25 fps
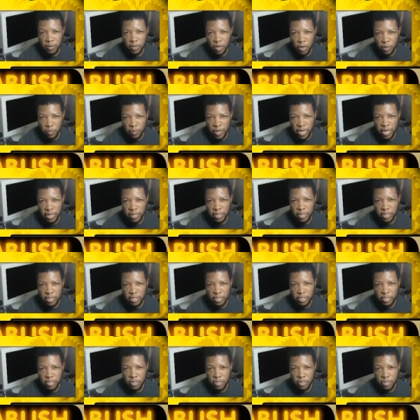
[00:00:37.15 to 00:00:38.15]
Now pay
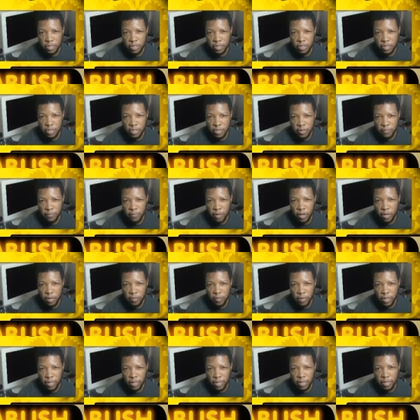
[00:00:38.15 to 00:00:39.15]
attention to the
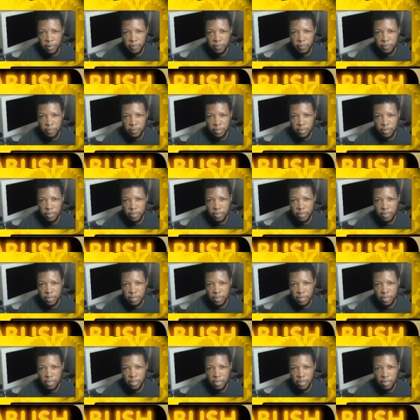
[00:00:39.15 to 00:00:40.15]
following clips.
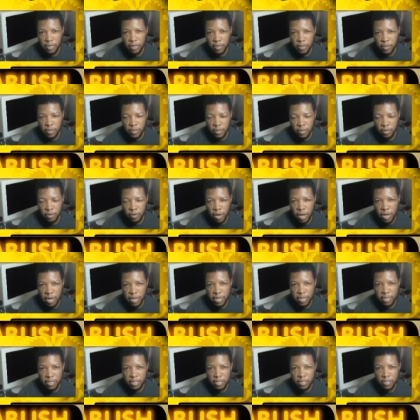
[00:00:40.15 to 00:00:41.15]
Your
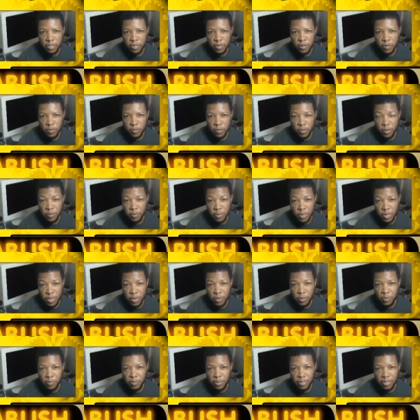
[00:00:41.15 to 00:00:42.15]
eyes will be
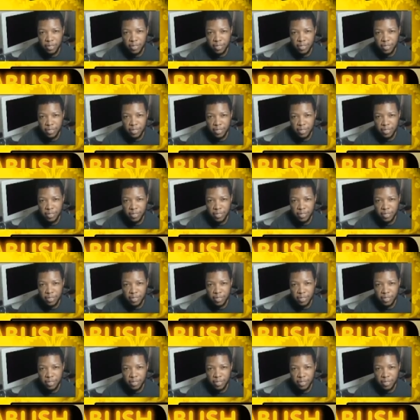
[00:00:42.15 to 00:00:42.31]
open.